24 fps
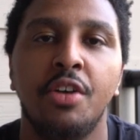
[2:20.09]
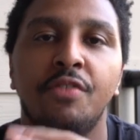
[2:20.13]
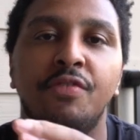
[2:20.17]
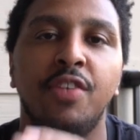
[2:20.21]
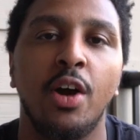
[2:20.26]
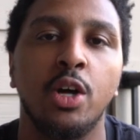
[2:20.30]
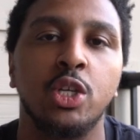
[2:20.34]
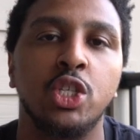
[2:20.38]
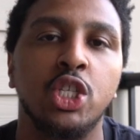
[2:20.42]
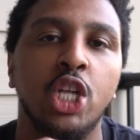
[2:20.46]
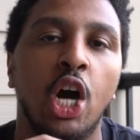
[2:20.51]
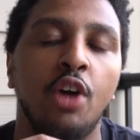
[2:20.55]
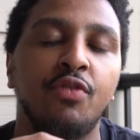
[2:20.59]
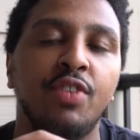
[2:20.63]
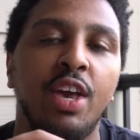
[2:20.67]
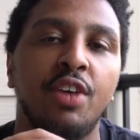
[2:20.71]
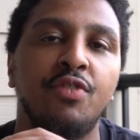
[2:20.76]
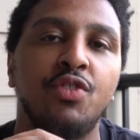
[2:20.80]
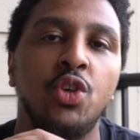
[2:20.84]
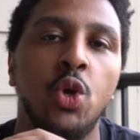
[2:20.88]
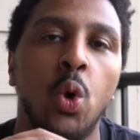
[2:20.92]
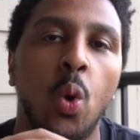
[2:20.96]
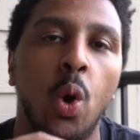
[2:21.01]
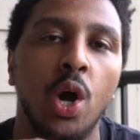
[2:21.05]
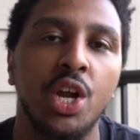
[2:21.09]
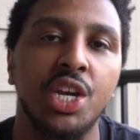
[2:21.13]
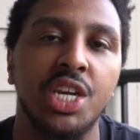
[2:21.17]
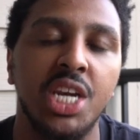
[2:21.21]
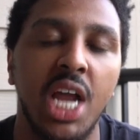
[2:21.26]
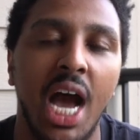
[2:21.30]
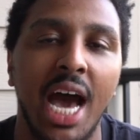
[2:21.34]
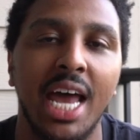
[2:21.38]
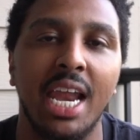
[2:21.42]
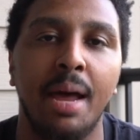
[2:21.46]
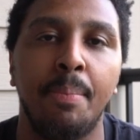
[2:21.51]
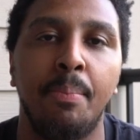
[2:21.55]
First off, if you are
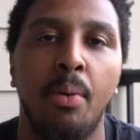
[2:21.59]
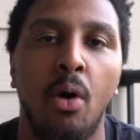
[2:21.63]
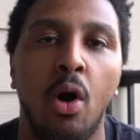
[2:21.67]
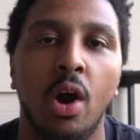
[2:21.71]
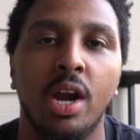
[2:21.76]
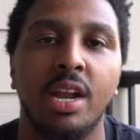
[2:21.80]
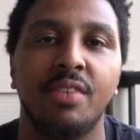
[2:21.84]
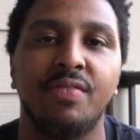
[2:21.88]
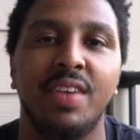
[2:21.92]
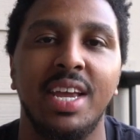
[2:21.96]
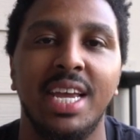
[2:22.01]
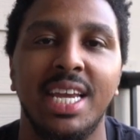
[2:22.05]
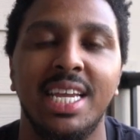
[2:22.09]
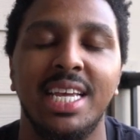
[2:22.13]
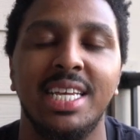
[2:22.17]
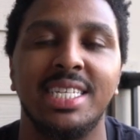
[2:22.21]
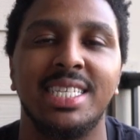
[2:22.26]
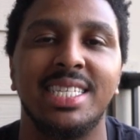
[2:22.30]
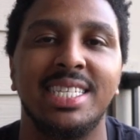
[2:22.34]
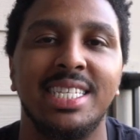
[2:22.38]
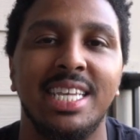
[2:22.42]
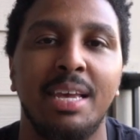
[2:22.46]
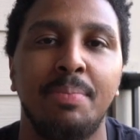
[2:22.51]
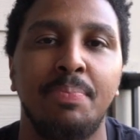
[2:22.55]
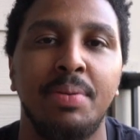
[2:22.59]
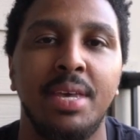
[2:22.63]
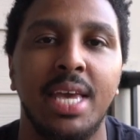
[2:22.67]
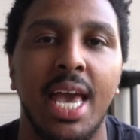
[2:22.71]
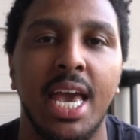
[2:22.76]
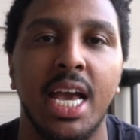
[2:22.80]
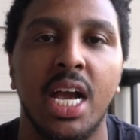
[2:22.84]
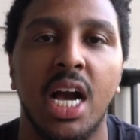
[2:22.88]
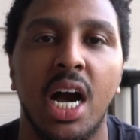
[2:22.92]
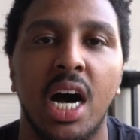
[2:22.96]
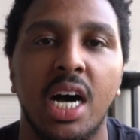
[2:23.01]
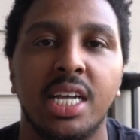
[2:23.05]
not a part of any
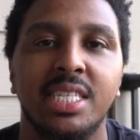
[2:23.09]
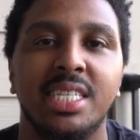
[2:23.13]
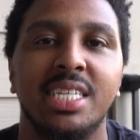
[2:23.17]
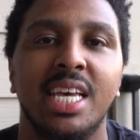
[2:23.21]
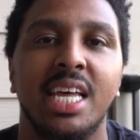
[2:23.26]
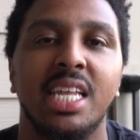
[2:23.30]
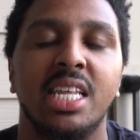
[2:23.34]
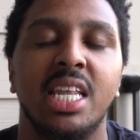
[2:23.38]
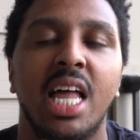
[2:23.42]
CPA content